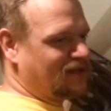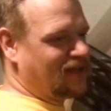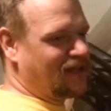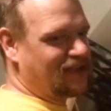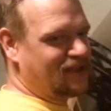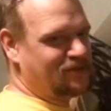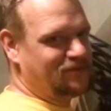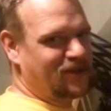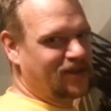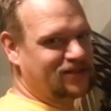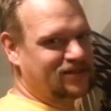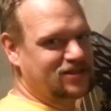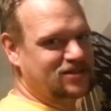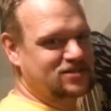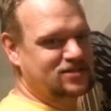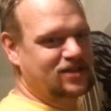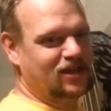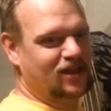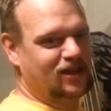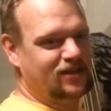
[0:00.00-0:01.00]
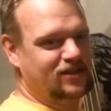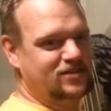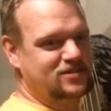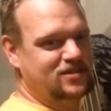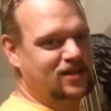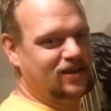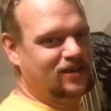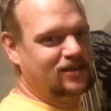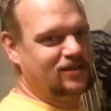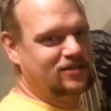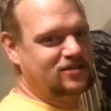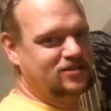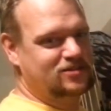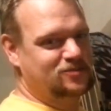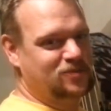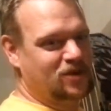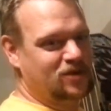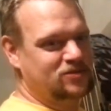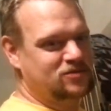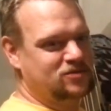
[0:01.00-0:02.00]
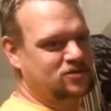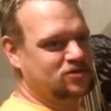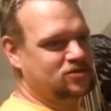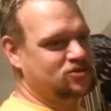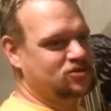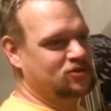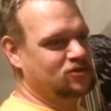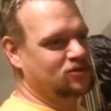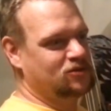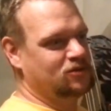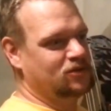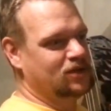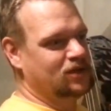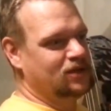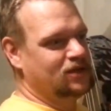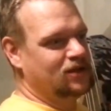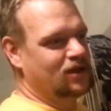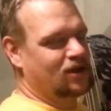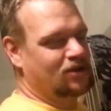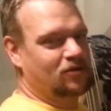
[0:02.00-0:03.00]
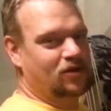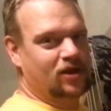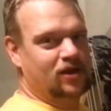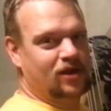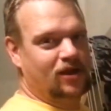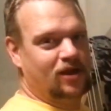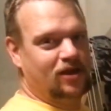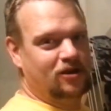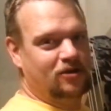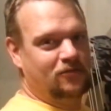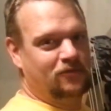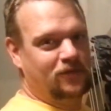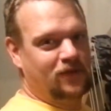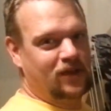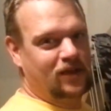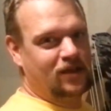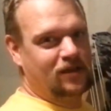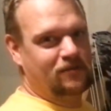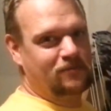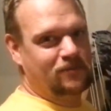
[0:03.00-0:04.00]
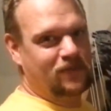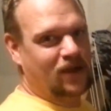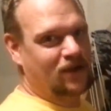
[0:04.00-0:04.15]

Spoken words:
like about this gun is that it's supposed to shoot around 100 feet.